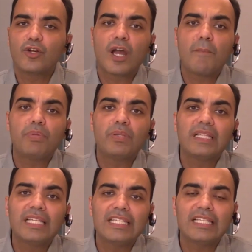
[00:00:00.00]

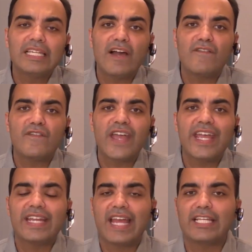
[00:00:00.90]
completely
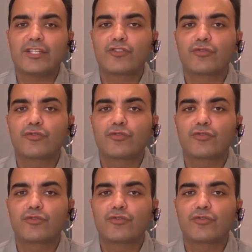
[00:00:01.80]
evade any